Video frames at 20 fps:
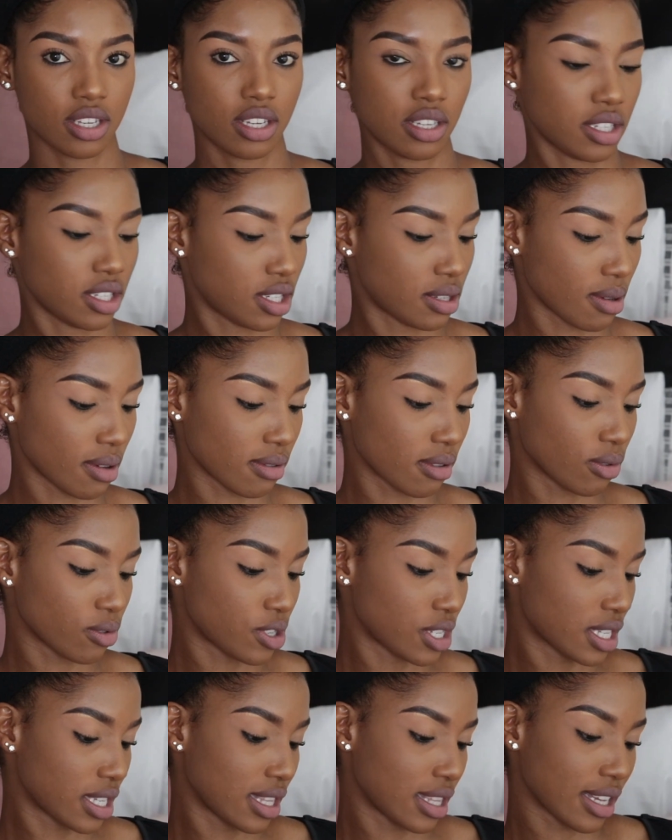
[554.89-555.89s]
So
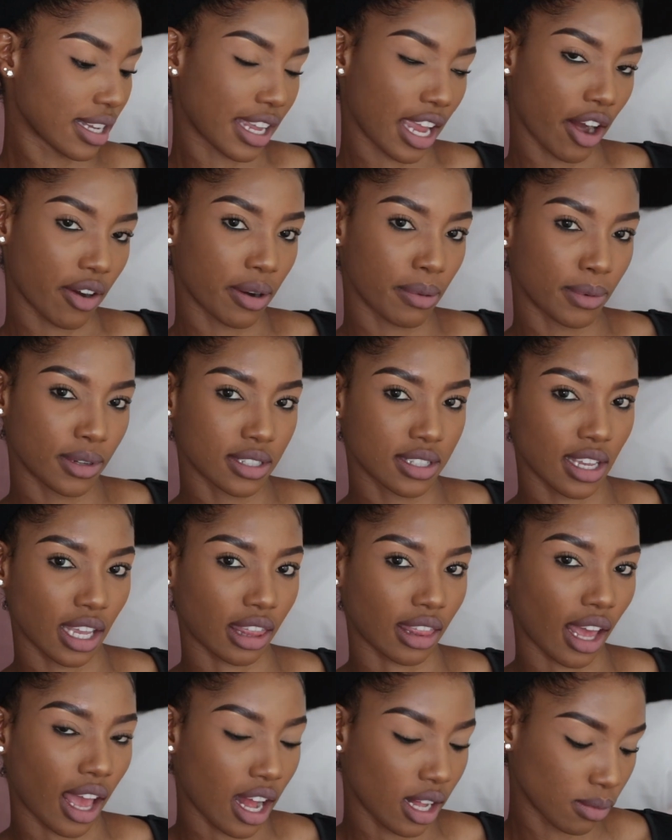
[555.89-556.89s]
the caramels and
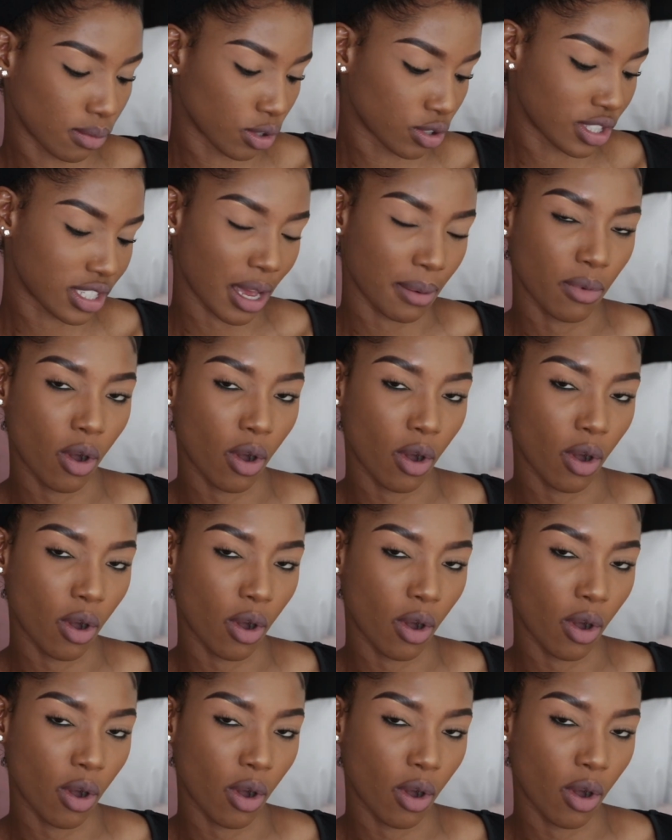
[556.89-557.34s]
the almonds, I'm